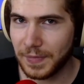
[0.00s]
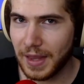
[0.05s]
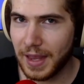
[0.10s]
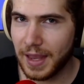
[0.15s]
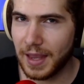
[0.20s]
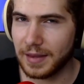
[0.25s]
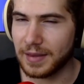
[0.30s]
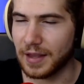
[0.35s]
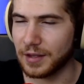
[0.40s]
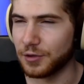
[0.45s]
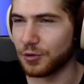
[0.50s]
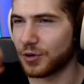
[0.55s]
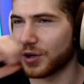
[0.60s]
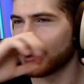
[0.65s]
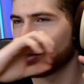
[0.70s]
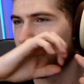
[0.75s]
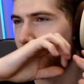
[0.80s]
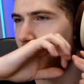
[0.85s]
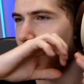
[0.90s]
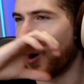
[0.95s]
Then you can
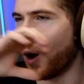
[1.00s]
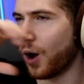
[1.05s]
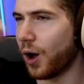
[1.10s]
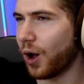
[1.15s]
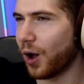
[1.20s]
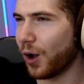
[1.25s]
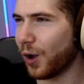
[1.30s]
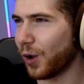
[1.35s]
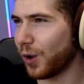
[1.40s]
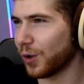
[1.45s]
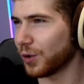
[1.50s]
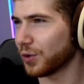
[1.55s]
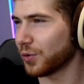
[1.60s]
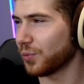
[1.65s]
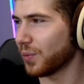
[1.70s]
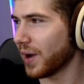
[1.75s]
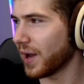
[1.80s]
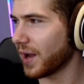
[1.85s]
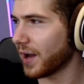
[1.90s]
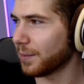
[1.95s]
go all the
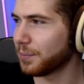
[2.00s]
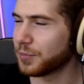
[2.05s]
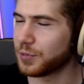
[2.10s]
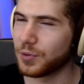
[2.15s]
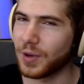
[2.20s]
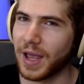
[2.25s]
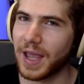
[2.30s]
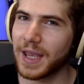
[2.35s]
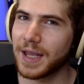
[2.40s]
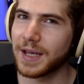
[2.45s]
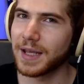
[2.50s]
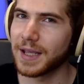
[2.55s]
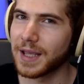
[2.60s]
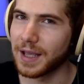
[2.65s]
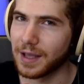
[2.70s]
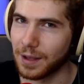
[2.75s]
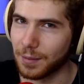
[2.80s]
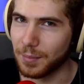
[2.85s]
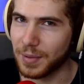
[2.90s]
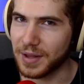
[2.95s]
way up to 80
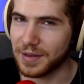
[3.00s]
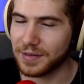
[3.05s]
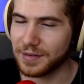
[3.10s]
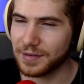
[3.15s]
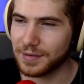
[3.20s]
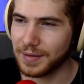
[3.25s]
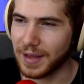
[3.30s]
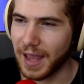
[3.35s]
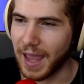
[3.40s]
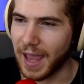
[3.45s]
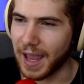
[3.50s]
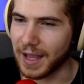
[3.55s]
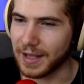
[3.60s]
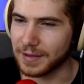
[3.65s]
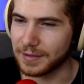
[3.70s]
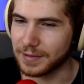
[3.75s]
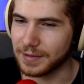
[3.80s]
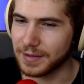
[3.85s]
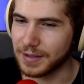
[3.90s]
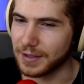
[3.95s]
gigabits.
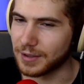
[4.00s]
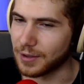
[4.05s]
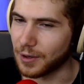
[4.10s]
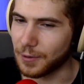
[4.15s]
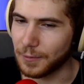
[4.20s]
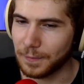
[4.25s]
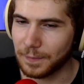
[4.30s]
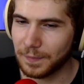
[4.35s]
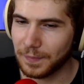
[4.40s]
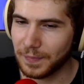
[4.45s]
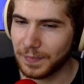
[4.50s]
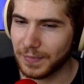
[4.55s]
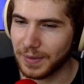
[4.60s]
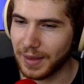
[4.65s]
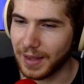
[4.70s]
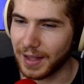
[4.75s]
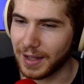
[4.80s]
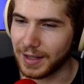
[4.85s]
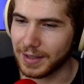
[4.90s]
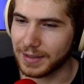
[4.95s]
And, you know,
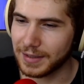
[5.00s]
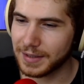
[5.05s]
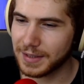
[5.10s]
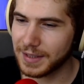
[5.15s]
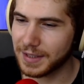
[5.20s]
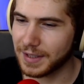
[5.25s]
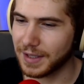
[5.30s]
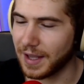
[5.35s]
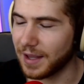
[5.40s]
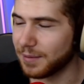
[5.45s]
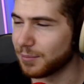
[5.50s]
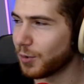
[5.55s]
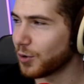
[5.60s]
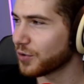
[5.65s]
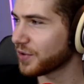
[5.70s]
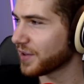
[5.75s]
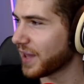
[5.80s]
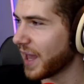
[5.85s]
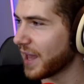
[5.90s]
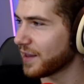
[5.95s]
in
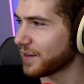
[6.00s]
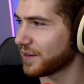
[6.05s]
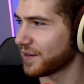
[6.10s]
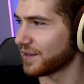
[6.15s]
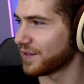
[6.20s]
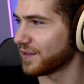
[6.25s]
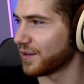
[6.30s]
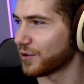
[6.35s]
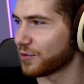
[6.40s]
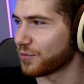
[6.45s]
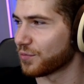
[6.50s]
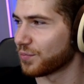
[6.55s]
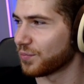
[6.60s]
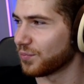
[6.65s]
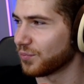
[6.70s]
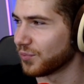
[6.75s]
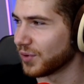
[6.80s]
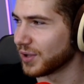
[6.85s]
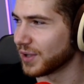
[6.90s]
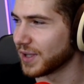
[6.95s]
most cases, there's
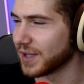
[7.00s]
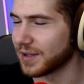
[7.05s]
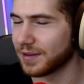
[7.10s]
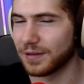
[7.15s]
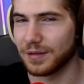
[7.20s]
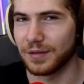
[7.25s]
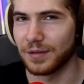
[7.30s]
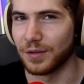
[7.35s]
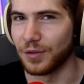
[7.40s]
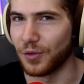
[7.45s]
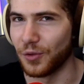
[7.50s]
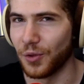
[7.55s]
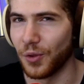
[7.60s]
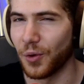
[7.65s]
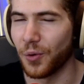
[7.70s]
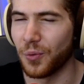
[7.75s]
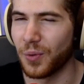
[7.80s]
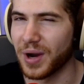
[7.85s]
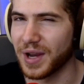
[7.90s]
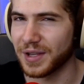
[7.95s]
really
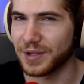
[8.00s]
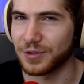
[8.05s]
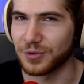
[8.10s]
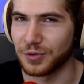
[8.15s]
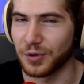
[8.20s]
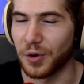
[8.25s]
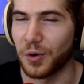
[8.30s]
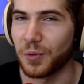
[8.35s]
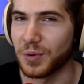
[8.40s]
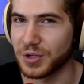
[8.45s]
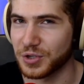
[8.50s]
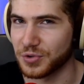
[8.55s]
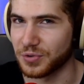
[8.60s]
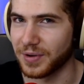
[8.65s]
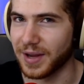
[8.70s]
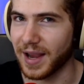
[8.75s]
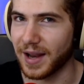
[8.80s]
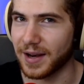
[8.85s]
no way to know what you're getting.